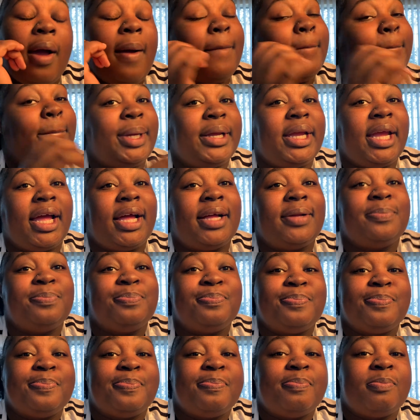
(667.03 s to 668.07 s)
But yeah,
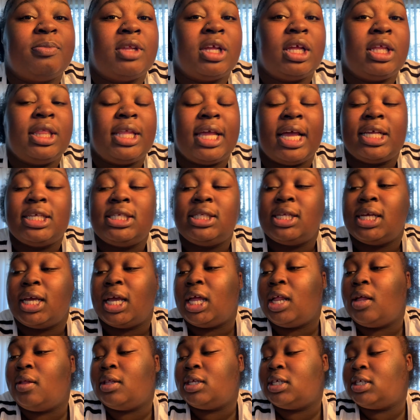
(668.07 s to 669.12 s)
that's the
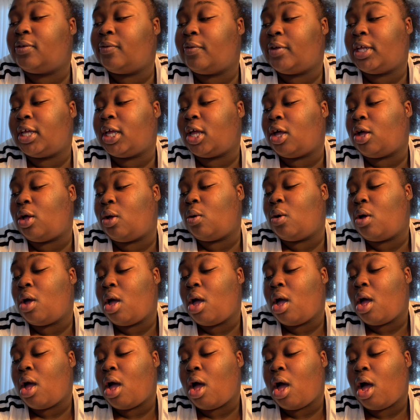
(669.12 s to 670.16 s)
end of this video.
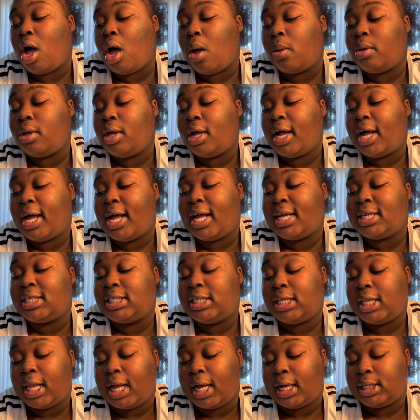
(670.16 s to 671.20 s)
I hope you
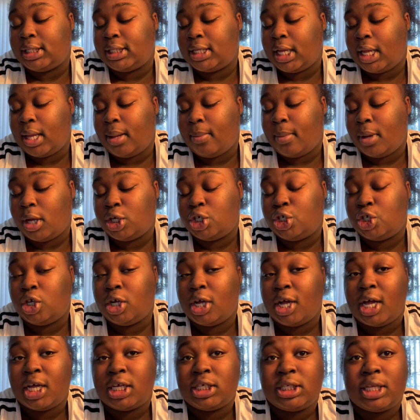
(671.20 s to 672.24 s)
guys liked it. Make sure you
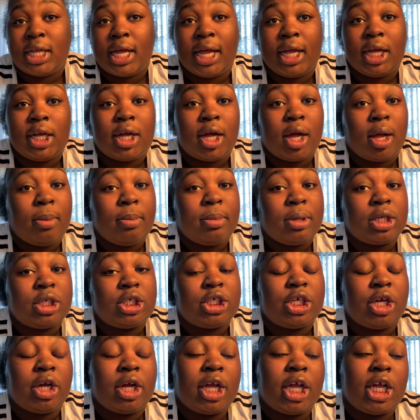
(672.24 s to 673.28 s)
guys like, comment,
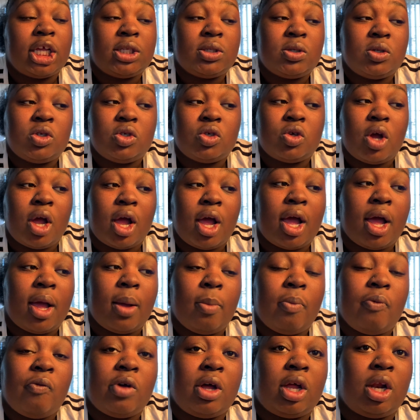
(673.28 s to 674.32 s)
share, and
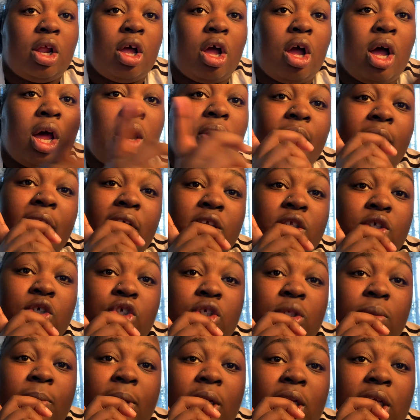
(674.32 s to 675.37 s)
subscribe. Follow all of our
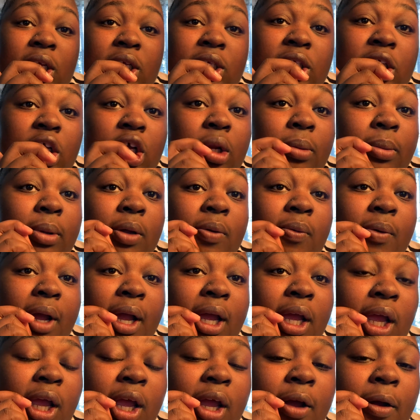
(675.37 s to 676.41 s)
social medias. They're going to be
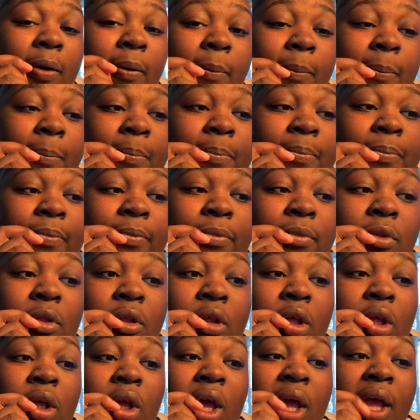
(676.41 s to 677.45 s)
right here
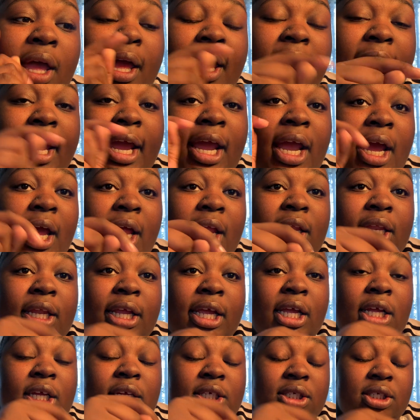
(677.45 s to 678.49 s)
and
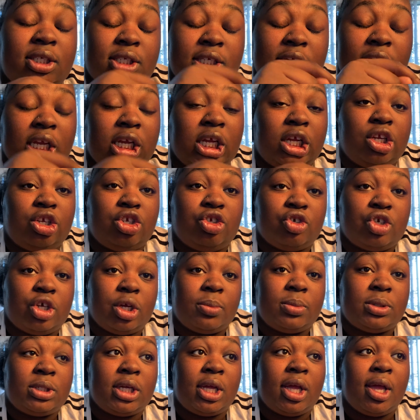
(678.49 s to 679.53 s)
links in the
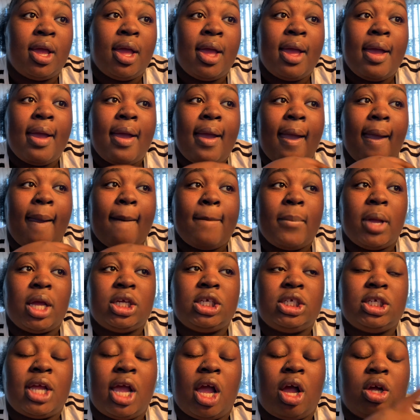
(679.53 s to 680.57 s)
description. And make
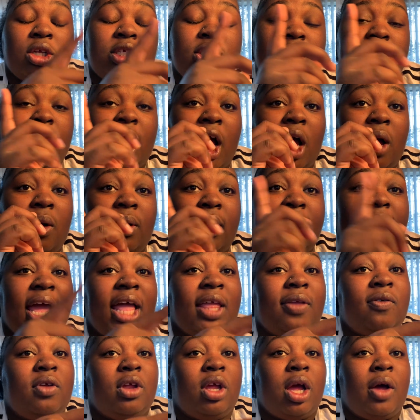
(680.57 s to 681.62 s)
sure y'all go check out our
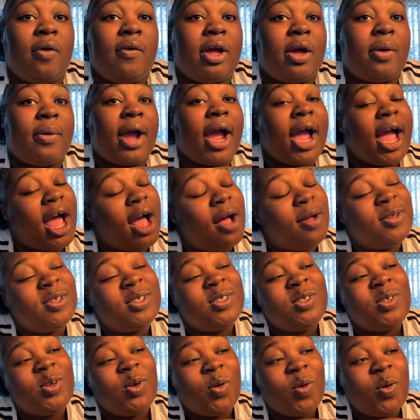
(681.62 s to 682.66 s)
last video of our house
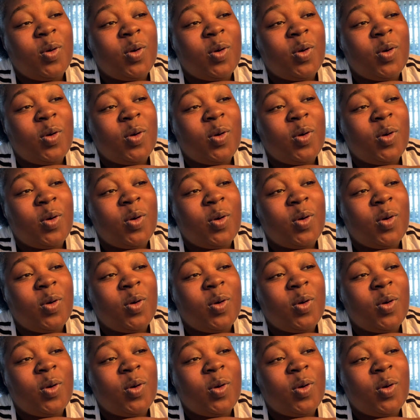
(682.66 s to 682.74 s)
tour.